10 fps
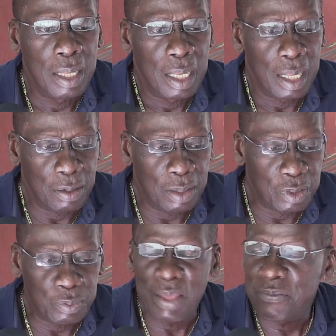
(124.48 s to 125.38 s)
He
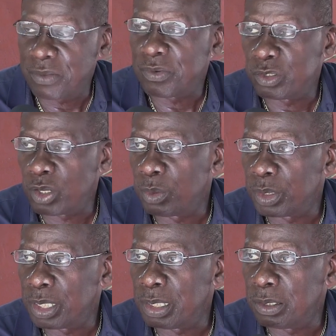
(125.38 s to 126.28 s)
was my favorite
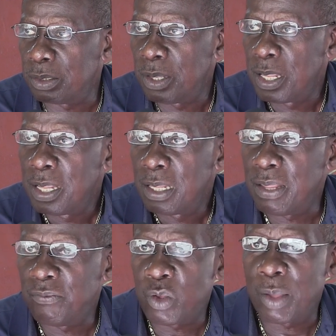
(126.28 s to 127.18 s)
drummer, you know.
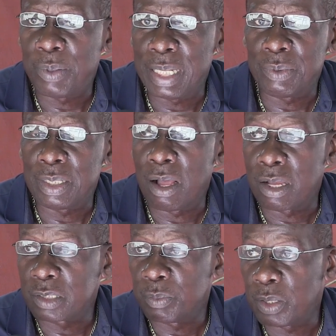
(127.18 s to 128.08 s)
Even though I played with
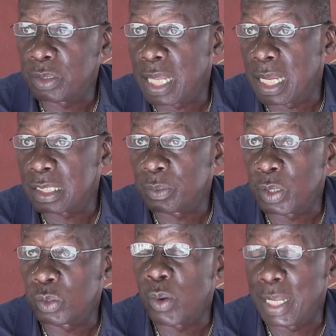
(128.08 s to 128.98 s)

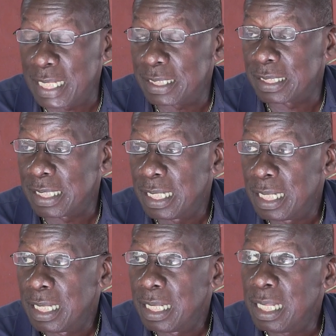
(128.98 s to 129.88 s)
Arsmouth Wallace,
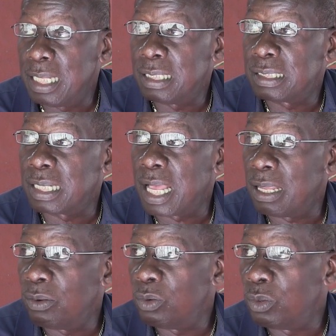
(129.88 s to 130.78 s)
yes. He's the
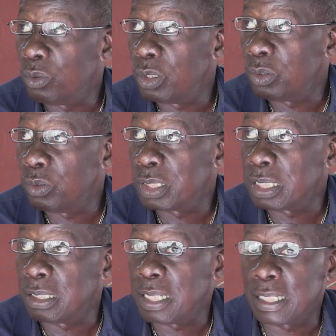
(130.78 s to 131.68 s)
guy who was
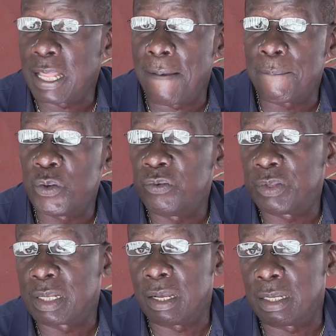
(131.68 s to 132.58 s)
on that
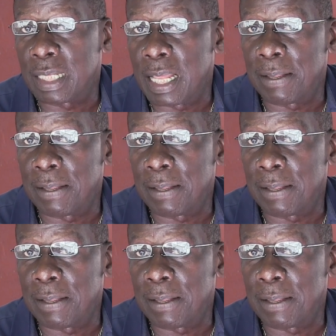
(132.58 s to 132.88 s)
movie called